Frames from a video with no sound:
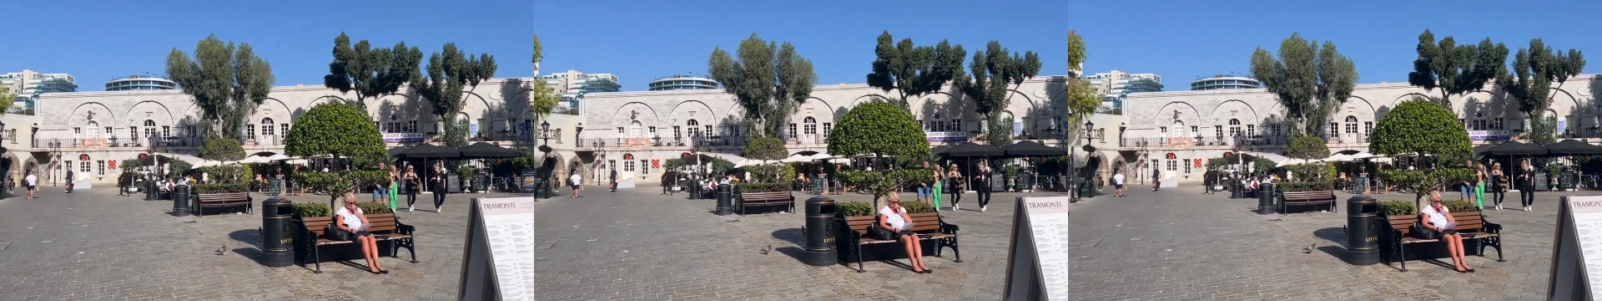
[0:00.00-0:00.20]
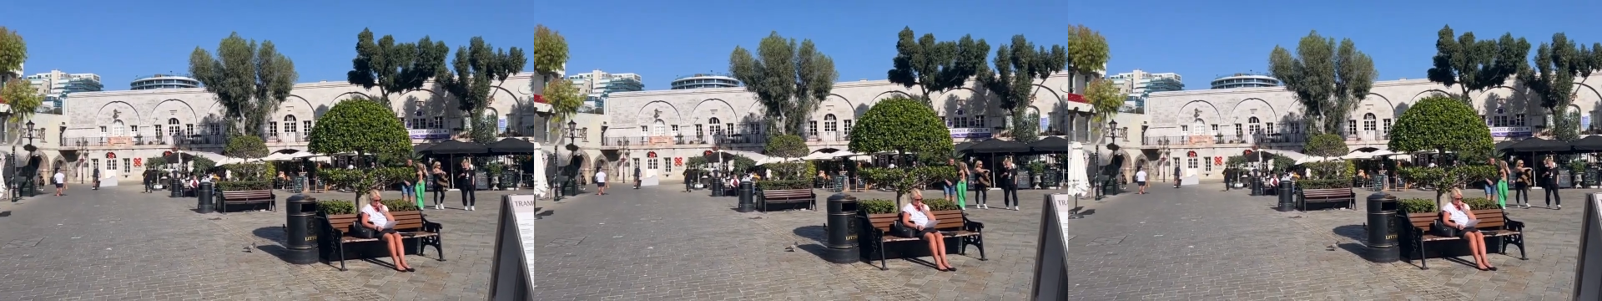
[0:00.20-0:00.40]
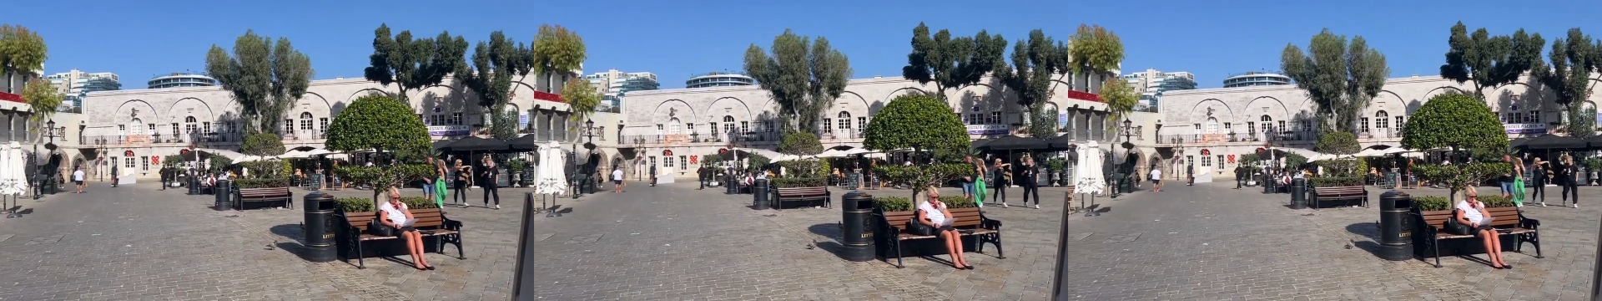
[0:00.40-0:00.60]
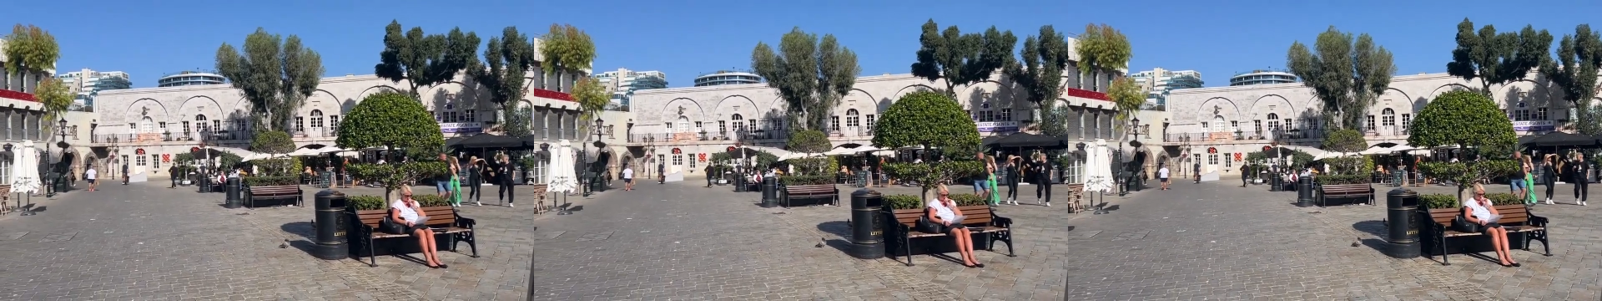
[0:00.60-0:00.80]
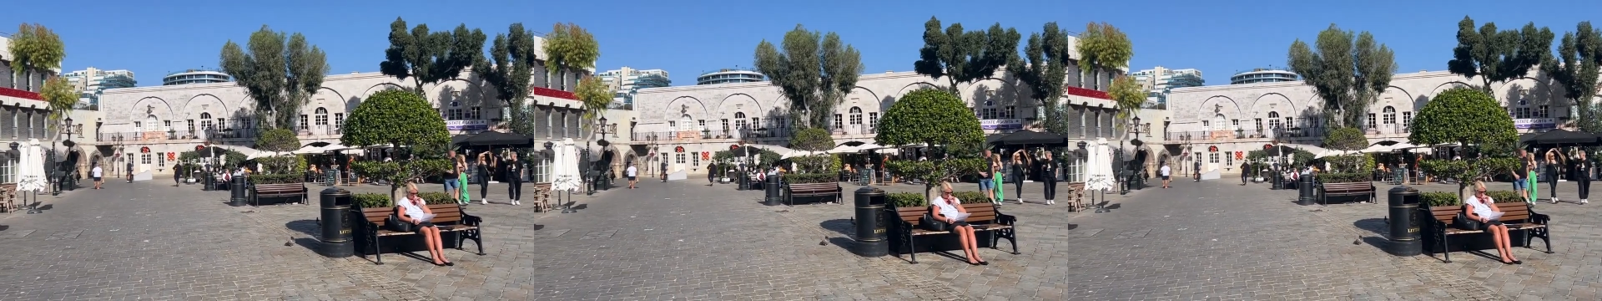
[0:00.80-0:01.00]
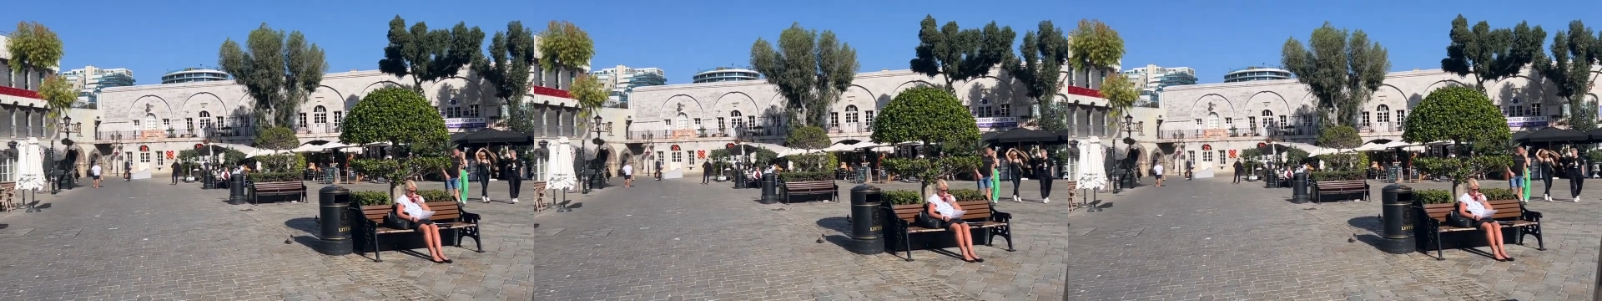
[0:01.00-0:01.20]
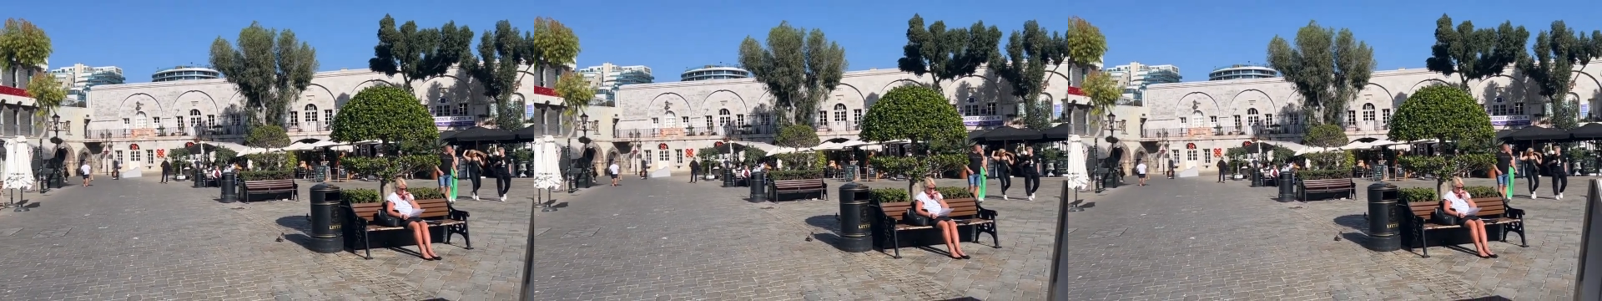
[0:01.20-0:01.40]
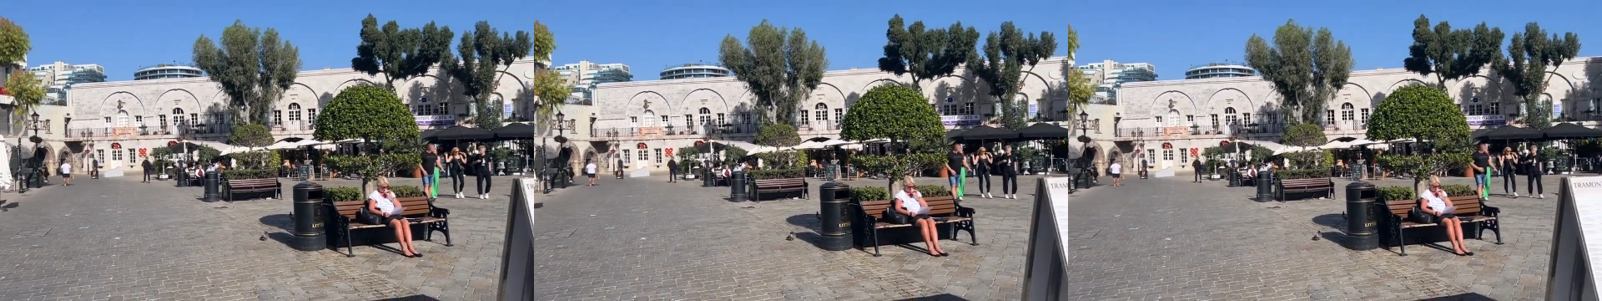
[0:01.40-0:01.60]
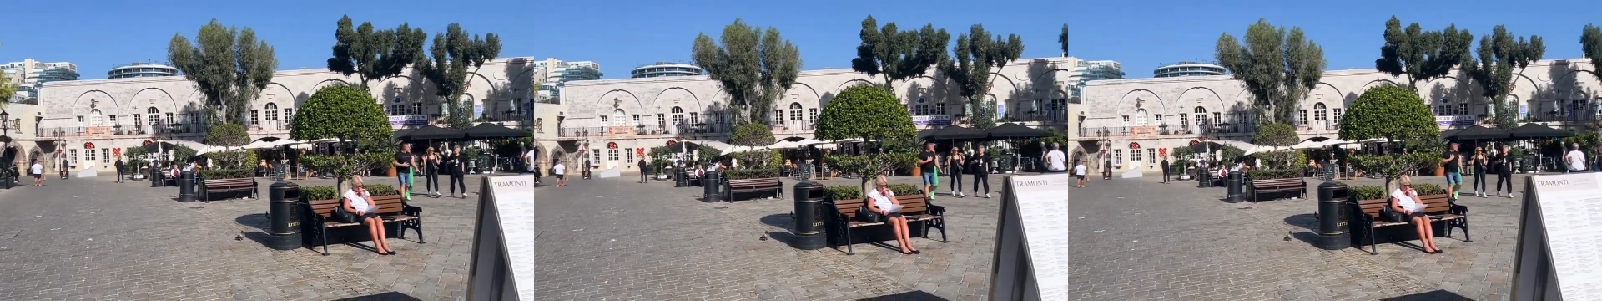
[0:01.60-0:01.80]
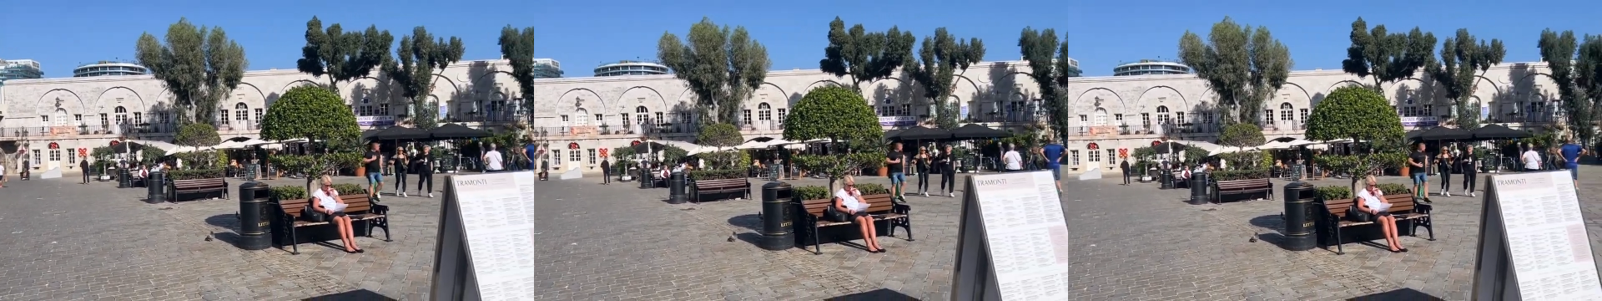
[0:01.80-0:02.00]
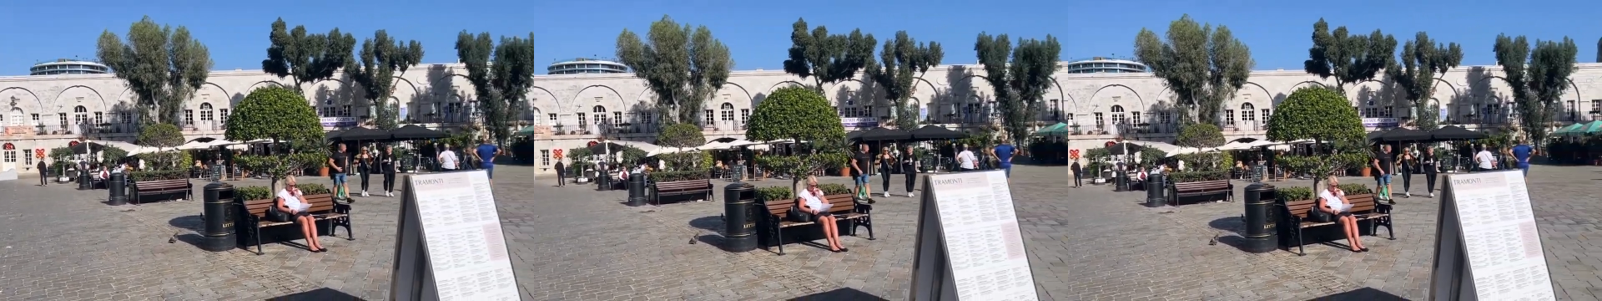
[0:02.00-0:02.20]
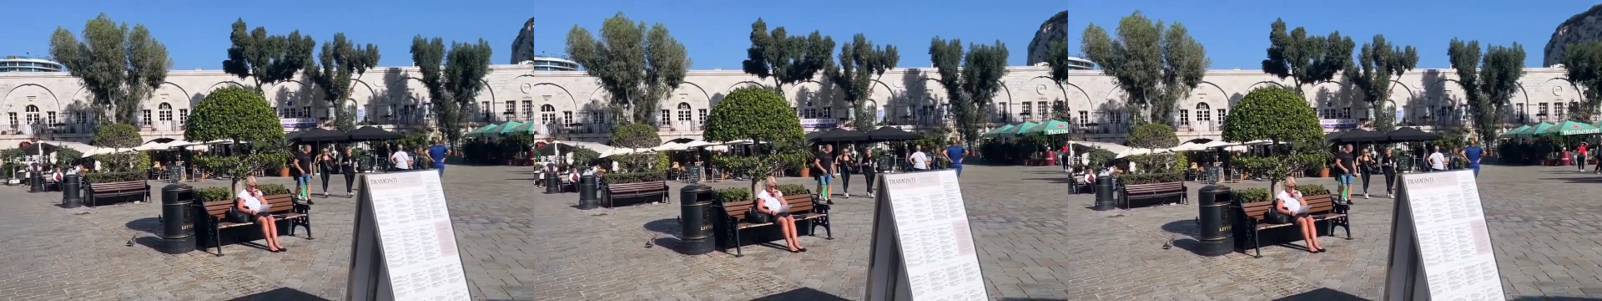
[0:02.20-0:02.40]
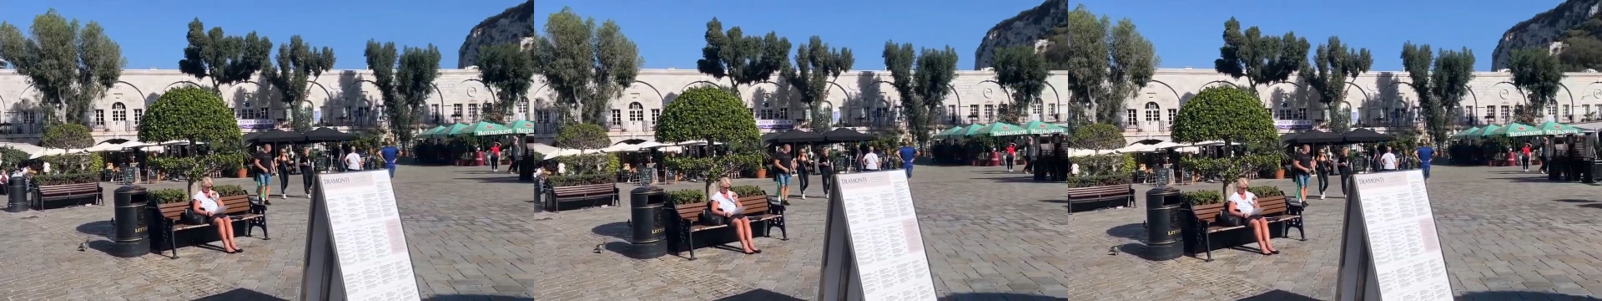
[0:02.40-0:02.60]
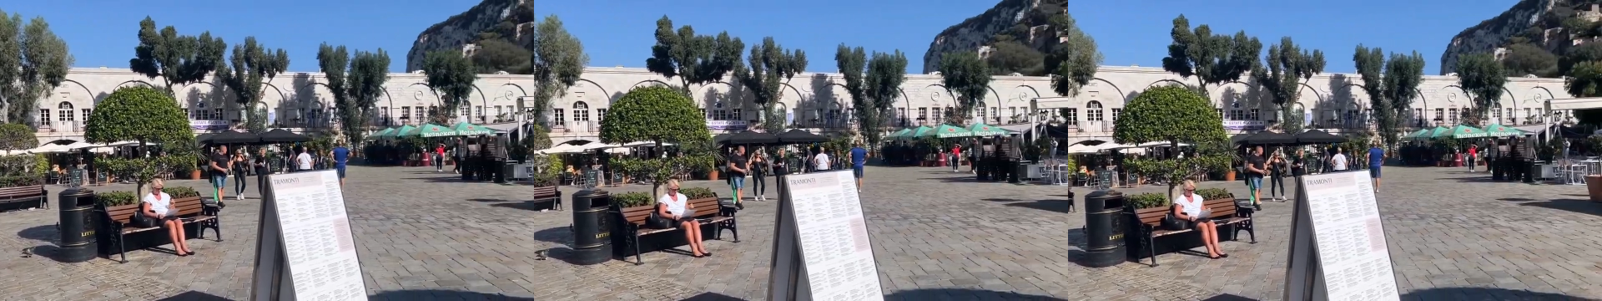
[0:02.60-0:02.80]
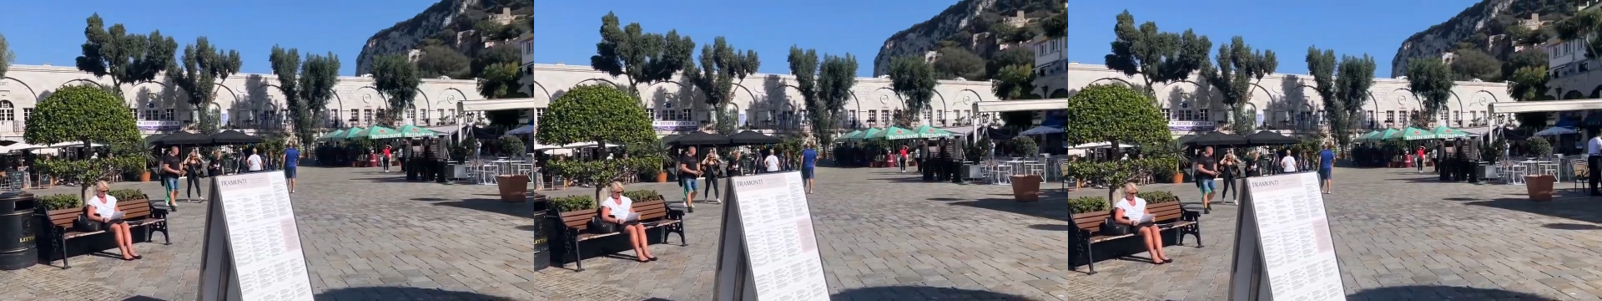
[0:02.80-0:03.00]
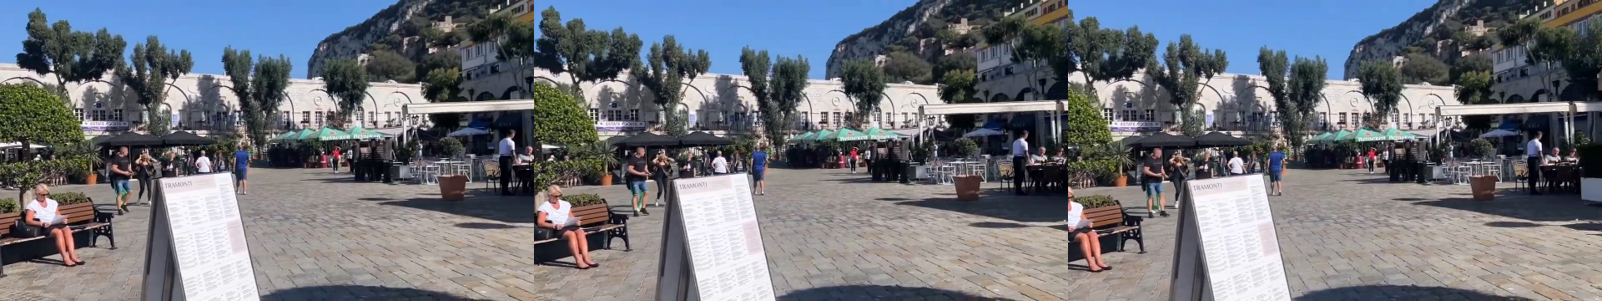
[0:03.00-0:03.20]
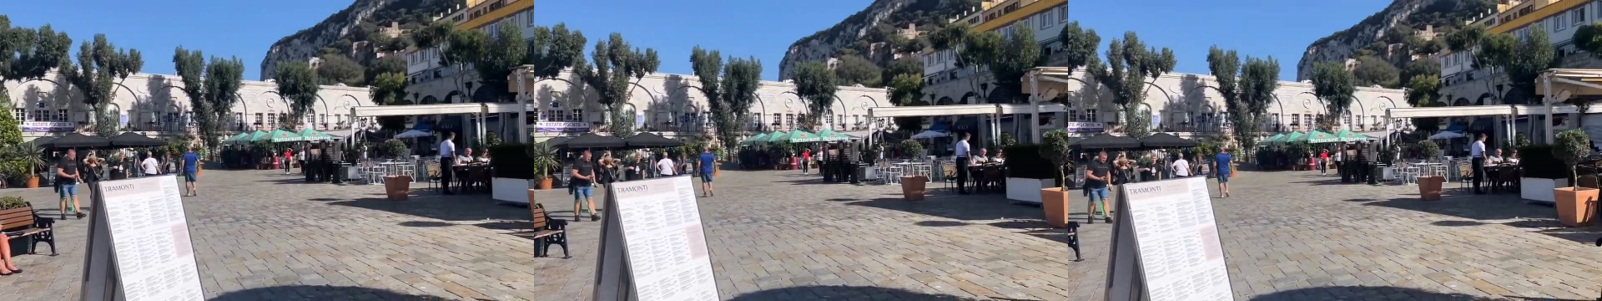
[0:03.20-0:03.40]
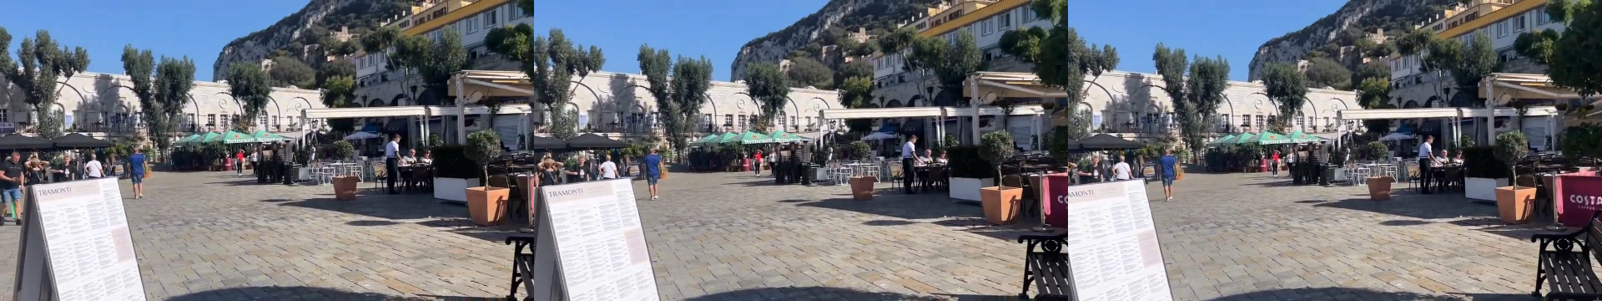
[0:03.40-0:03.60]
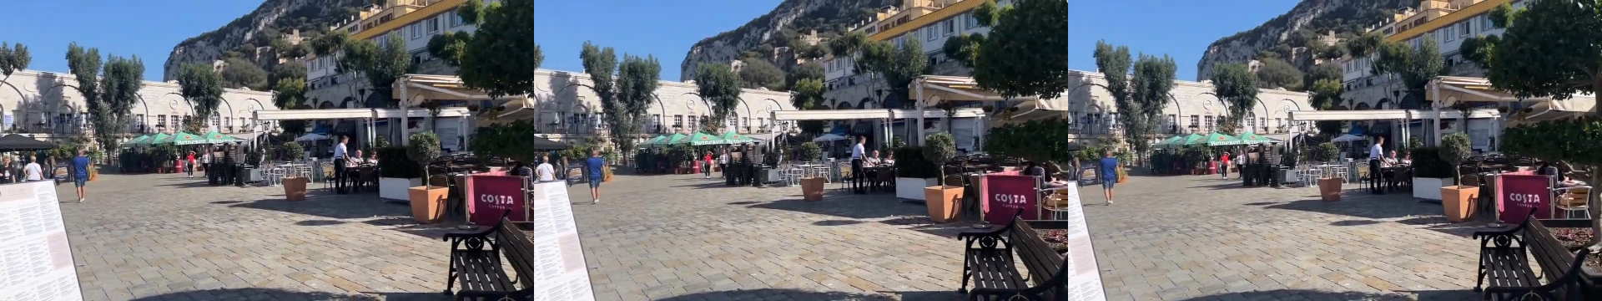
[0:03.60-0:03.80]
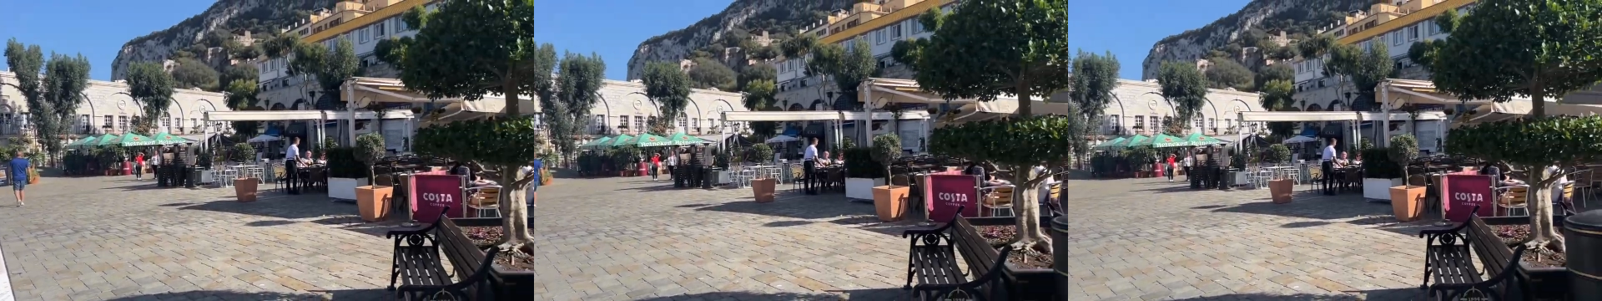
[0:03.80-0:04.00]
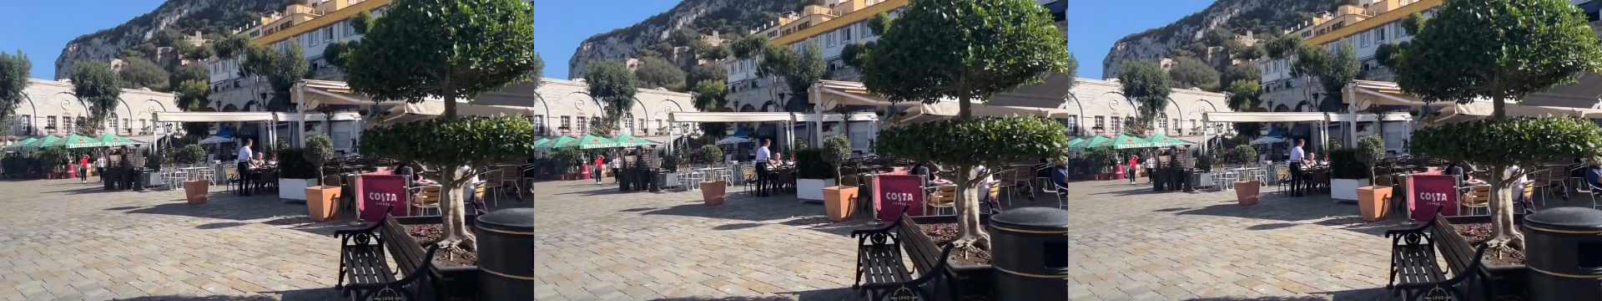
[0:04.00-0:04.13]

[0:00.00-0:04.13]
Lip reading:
[unreadable: no face in view]